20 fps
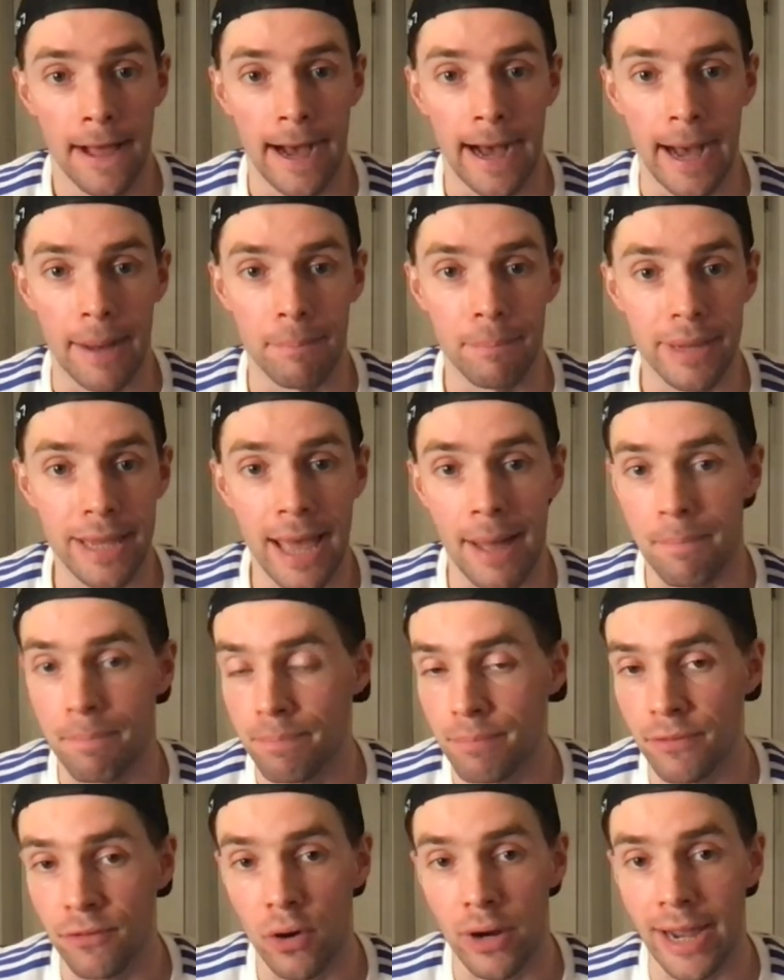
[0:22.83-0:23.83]
But yeah,
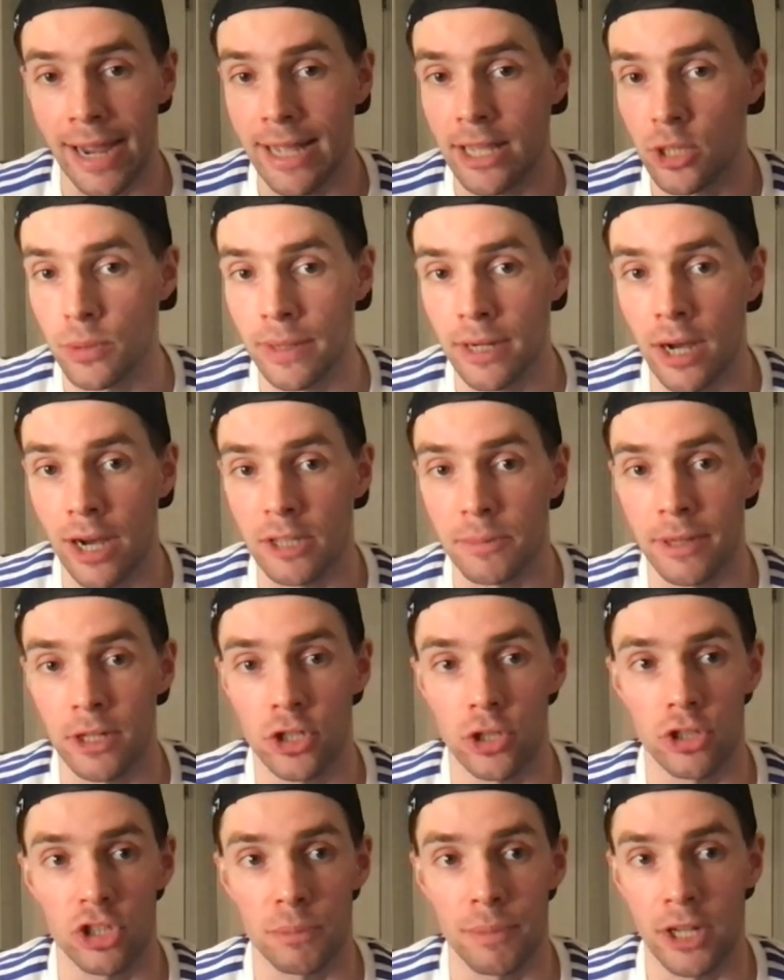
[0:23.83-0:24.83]
before I get into it, guys, make
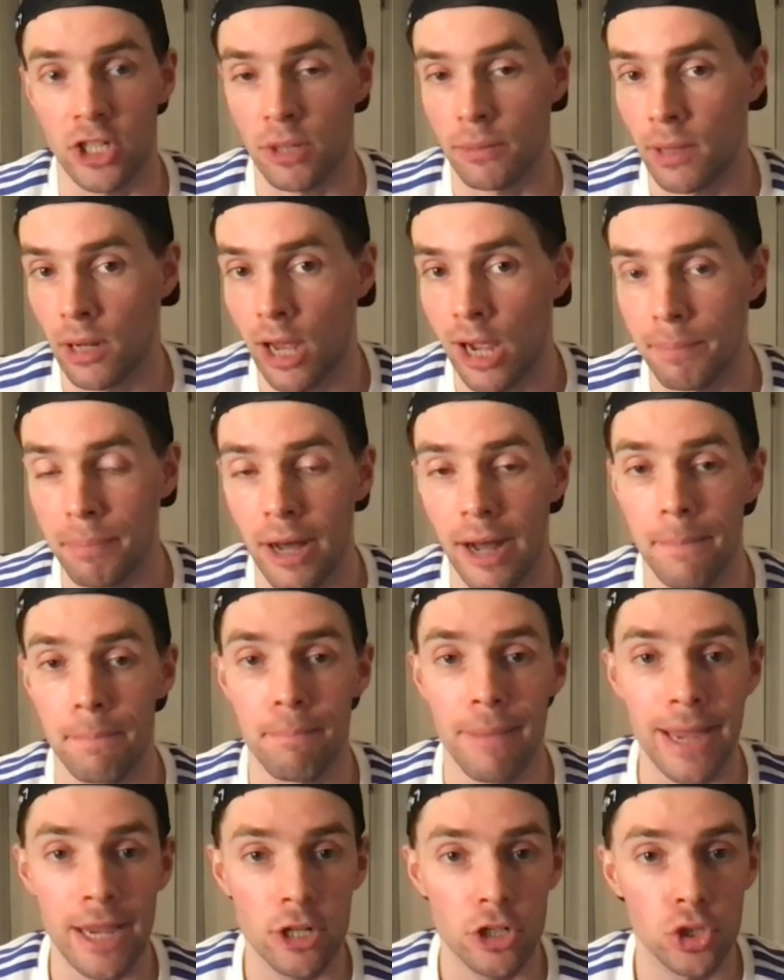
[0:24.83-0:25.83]
sure you smash up the like
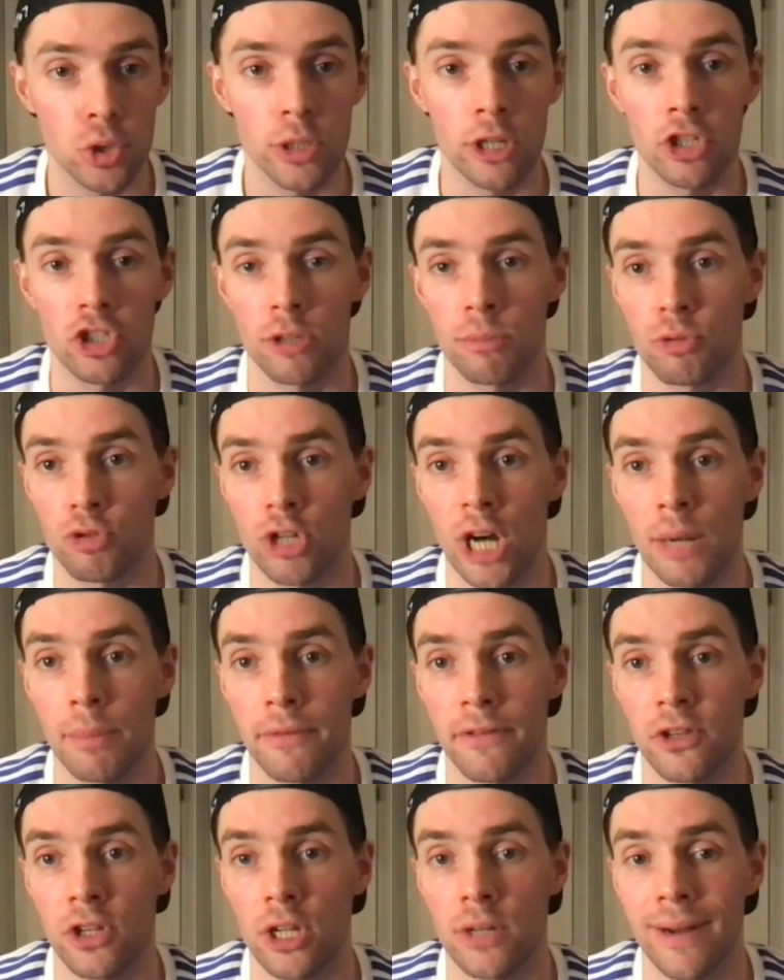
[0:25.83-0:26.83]
button. Make sure you subscribe
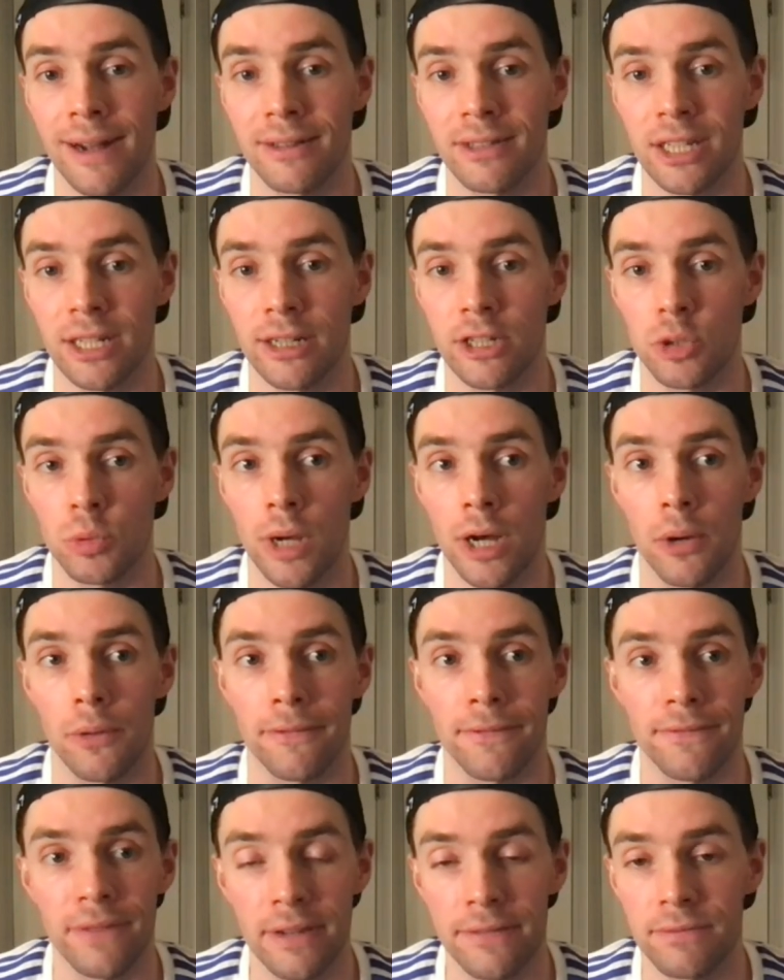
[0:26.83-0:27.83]
if you're new around here as well.
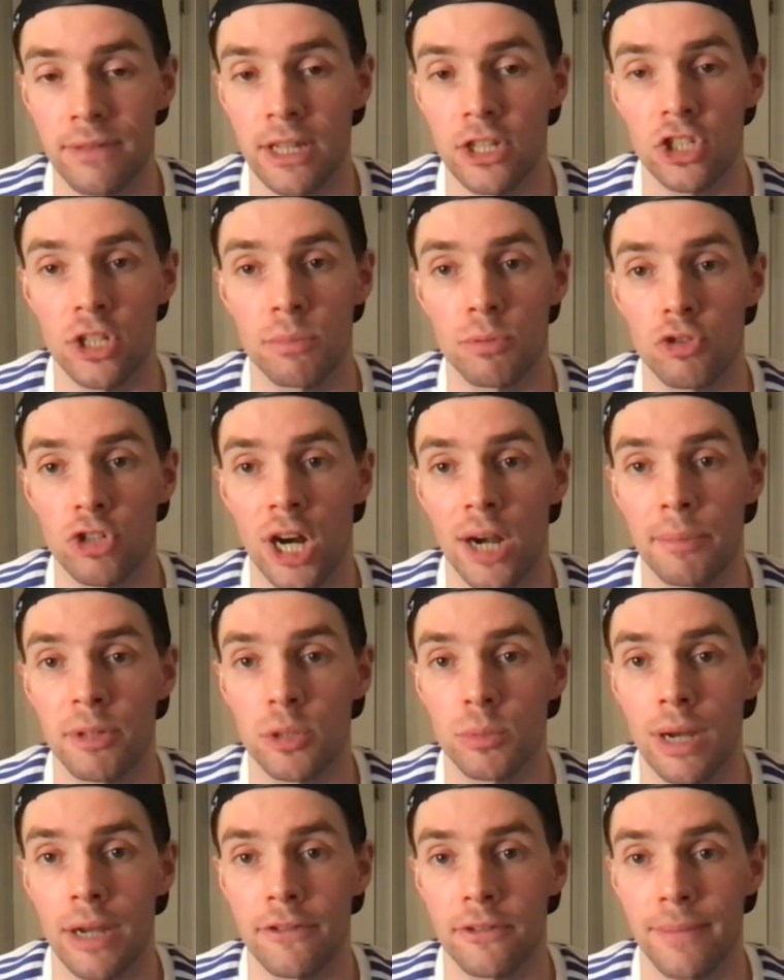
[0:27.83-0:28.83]
50
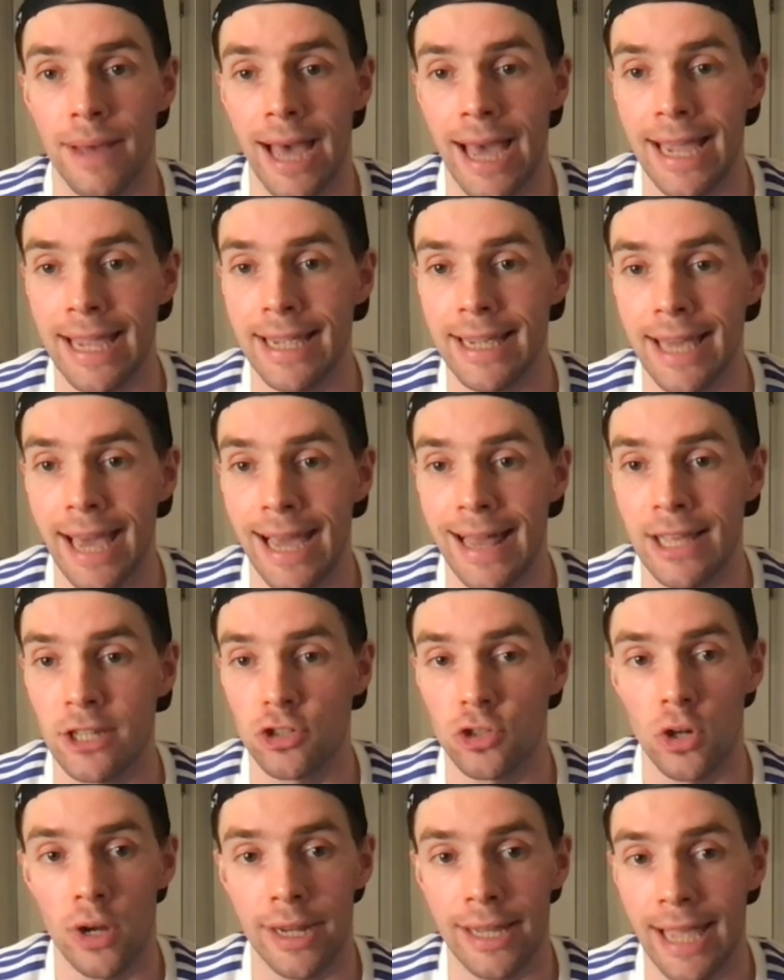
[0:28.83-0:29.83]
subscribers away from 8K. Let's
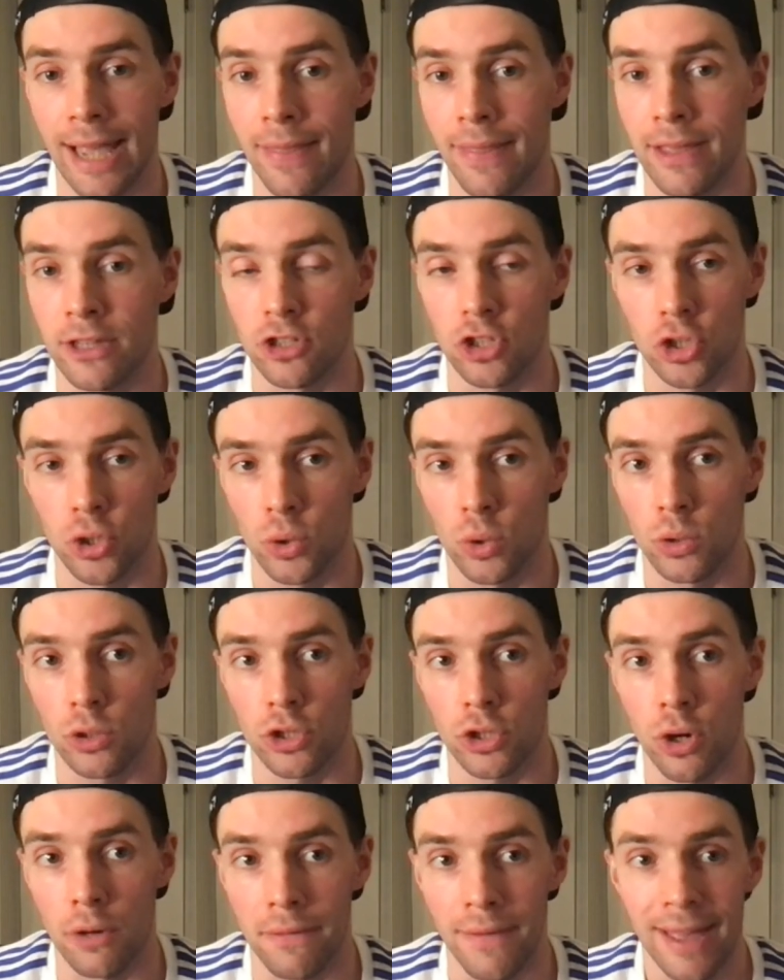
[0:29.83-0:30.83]
try and get this
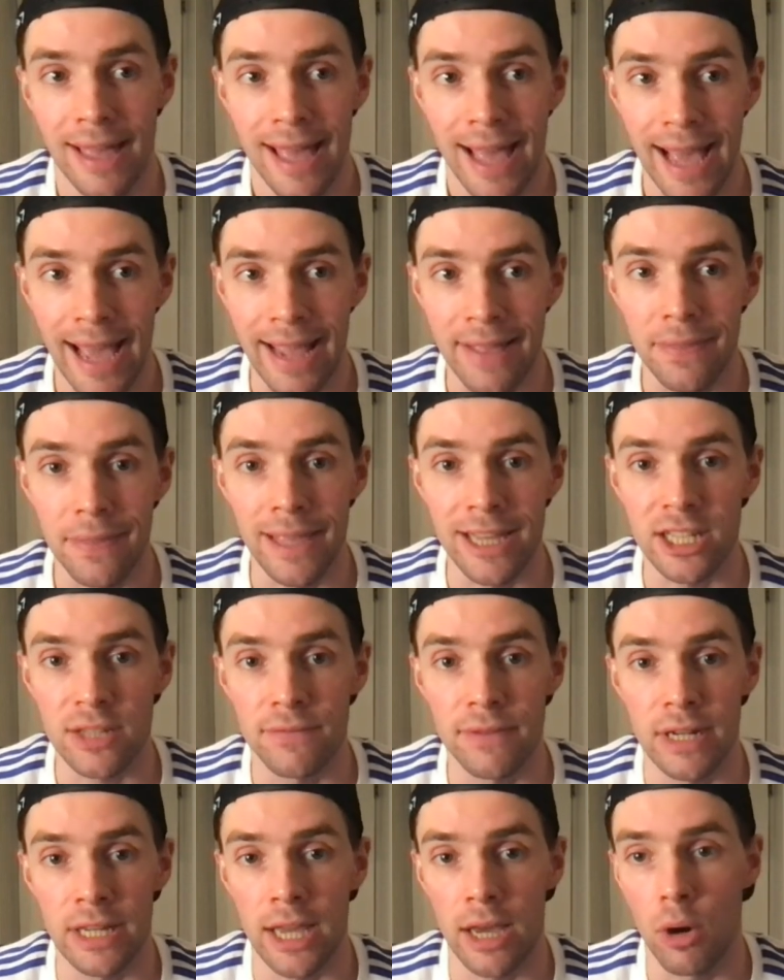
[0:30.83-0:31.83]
chalked off in this
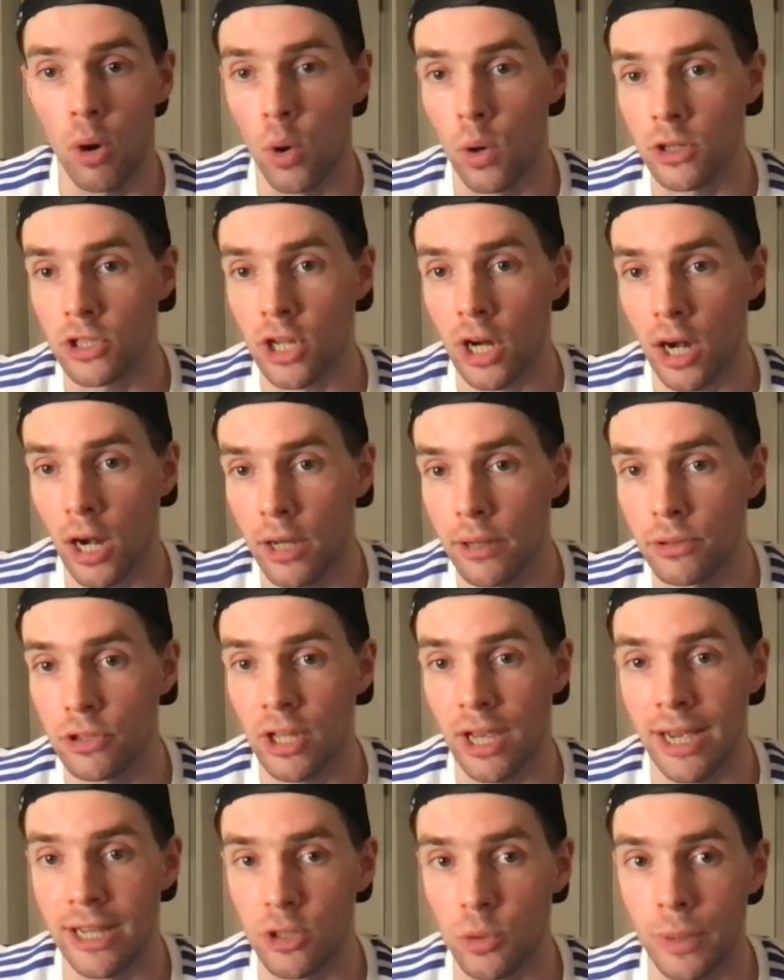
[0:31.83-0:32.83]
video or as
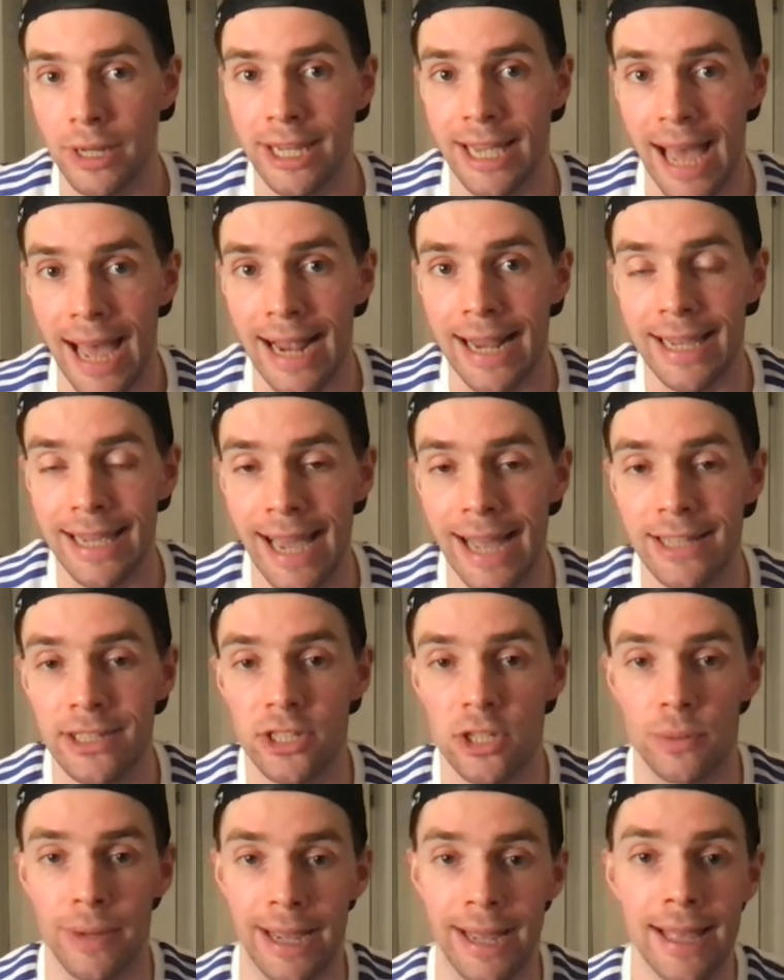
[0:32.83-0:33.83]
close as we can get
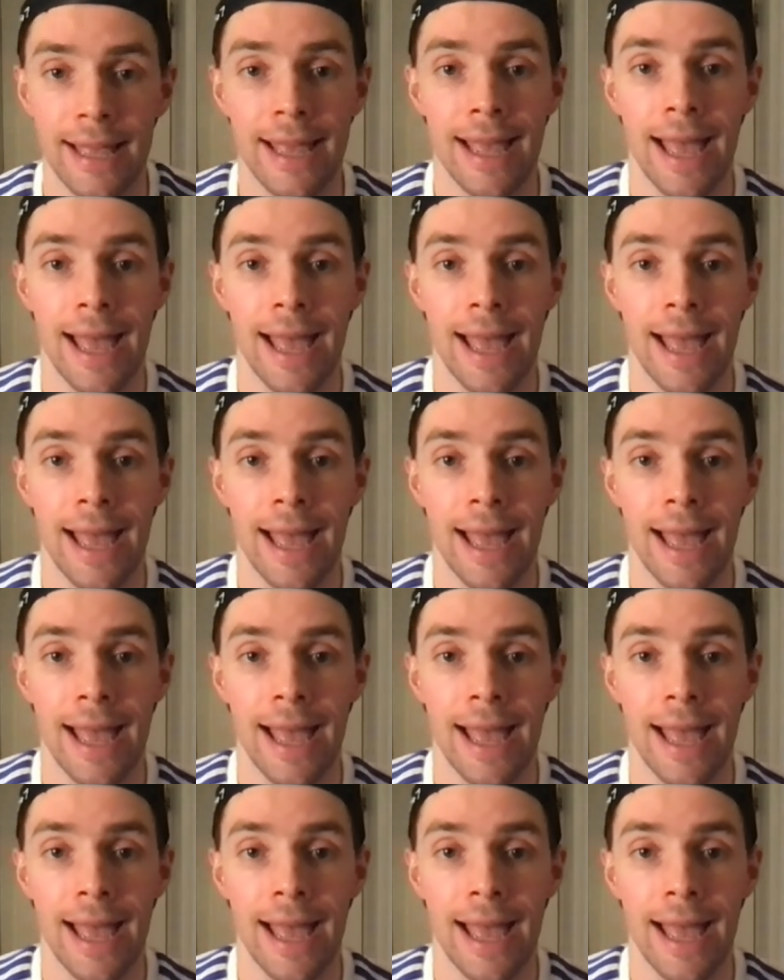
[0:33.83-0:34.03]
to it.